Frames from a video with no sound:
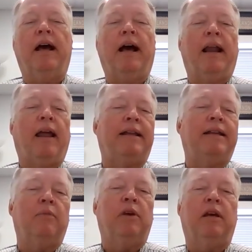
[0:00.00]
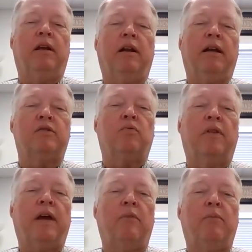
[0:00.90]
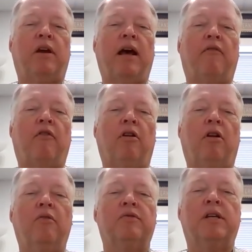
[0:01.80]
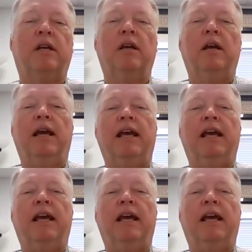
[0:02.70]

I liked at the beginning, and I guess where that could be kind of our closing